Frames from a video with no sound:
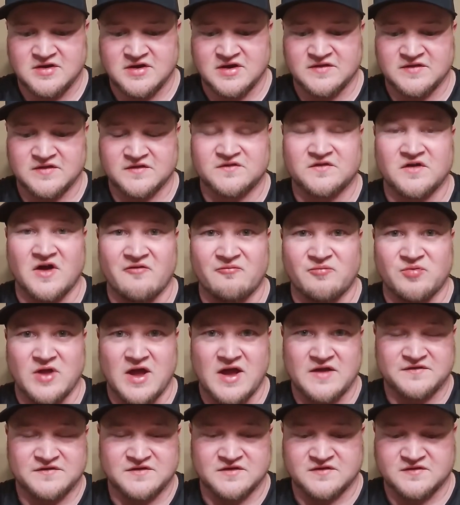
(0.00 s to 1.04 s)
in the soft
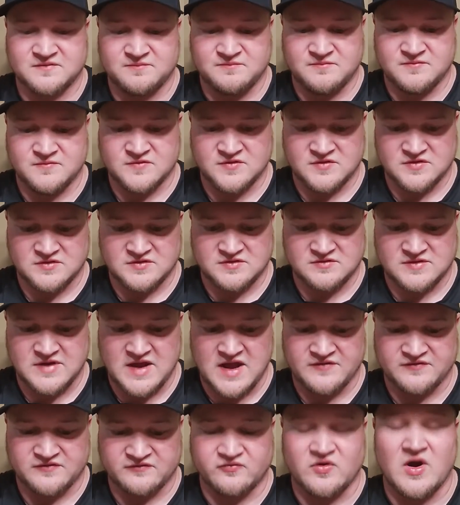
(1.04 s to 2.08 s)
plastics
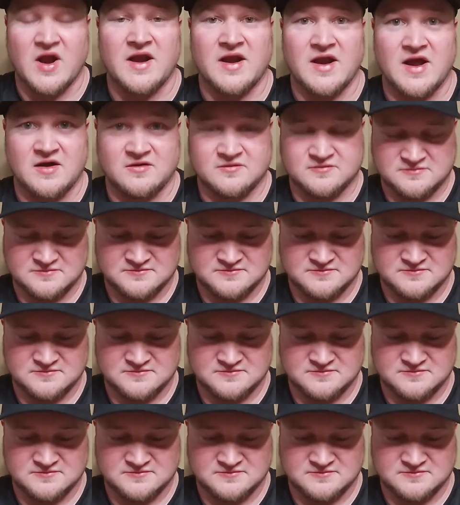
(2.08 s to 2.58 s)
as of right now.